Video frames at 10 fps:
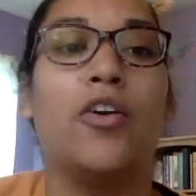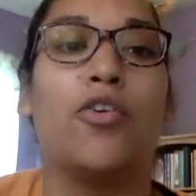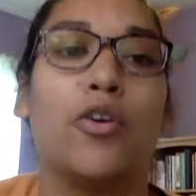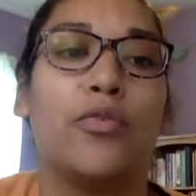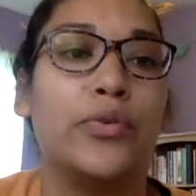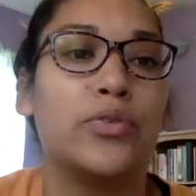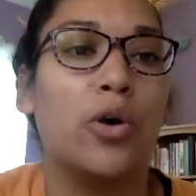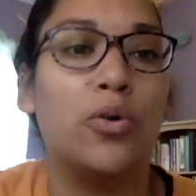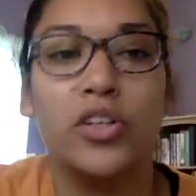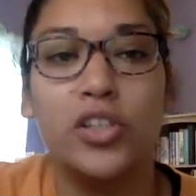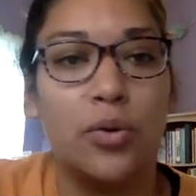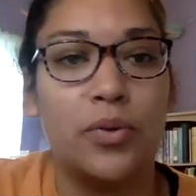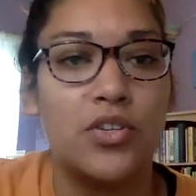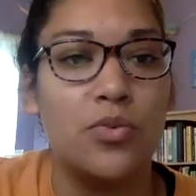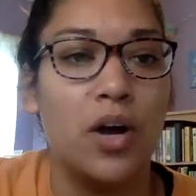Or if you totally know
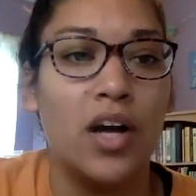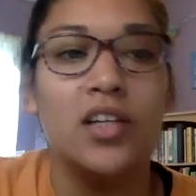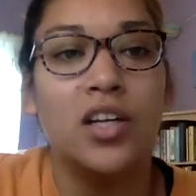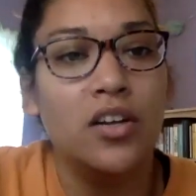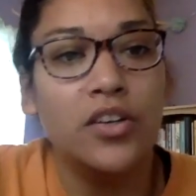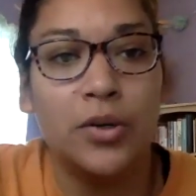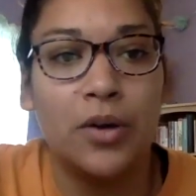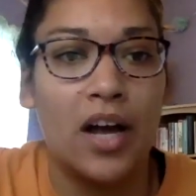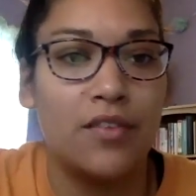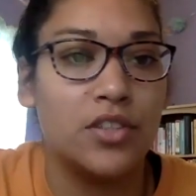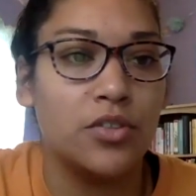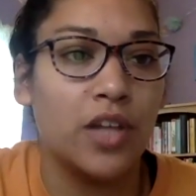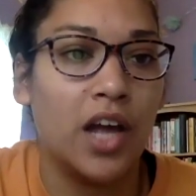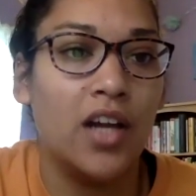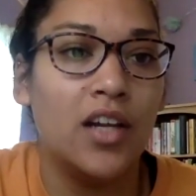what you want, you don't have to do
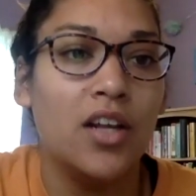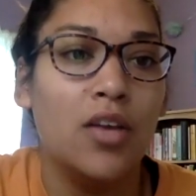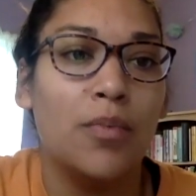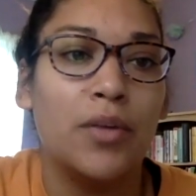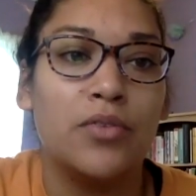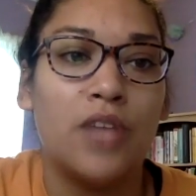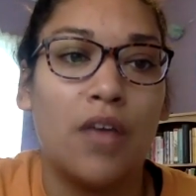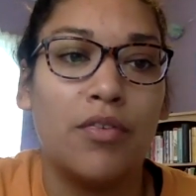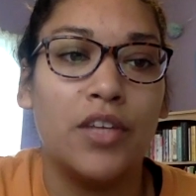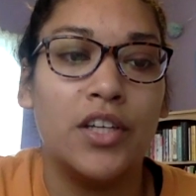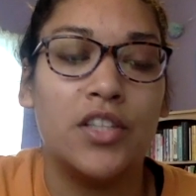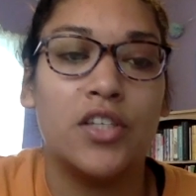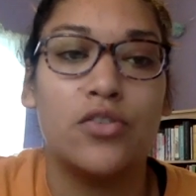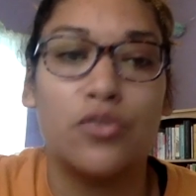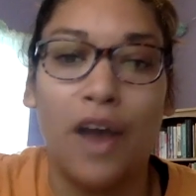that. But you definitely need to
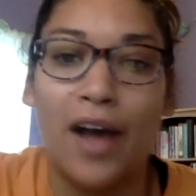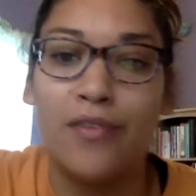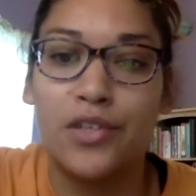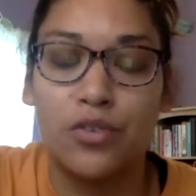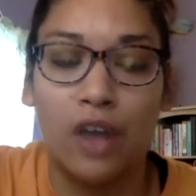draft.